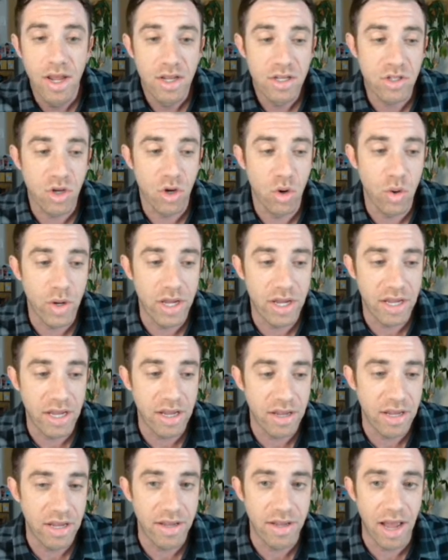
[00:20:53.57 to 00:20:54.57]
So
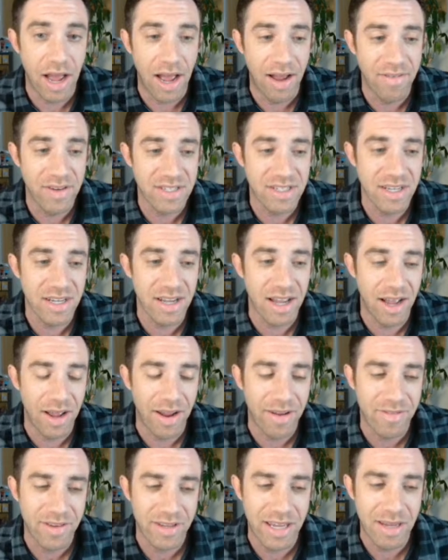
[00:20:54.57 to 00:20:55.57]
it obviously,
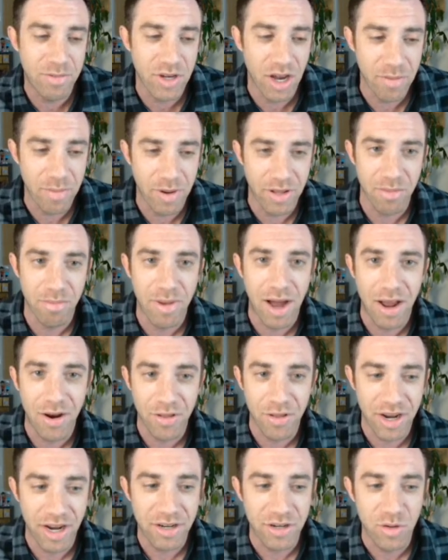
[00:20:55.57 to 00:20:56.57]
I keep talking about the model
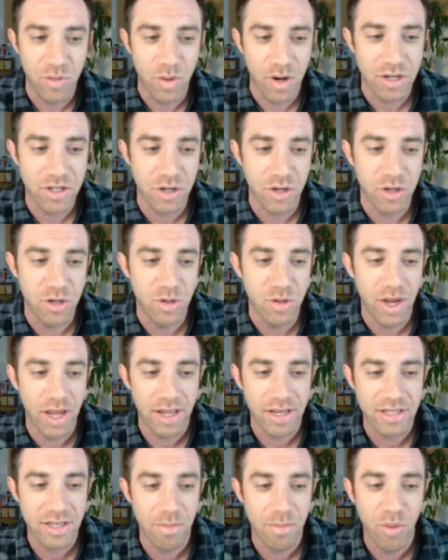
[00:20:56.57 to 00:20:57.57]
that I do want to show you
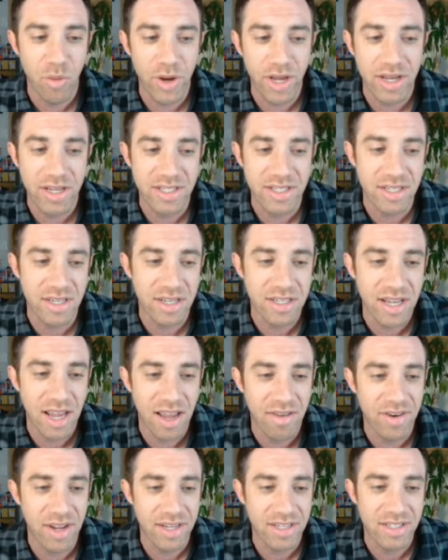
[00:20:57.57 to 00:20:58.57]
at some point because it does
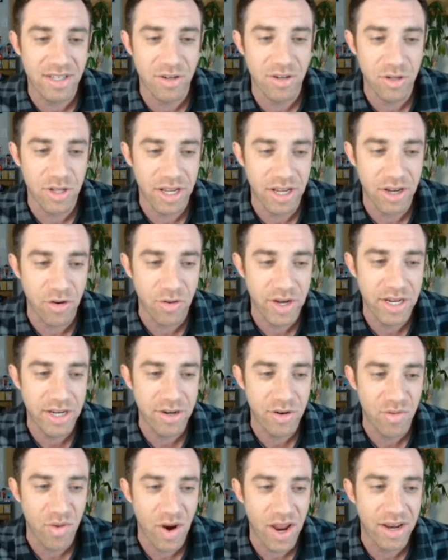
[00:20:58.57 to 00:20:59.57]
have nice little like green
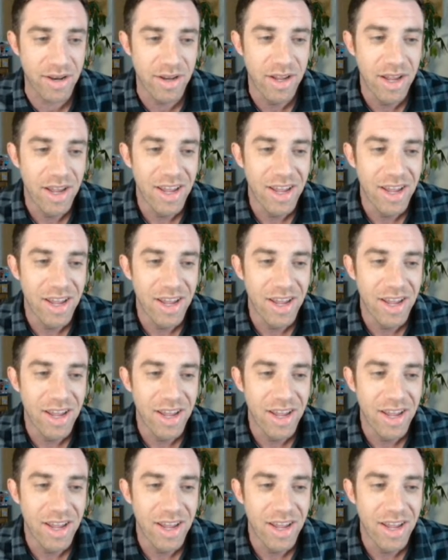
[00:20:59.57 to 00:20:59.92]
and red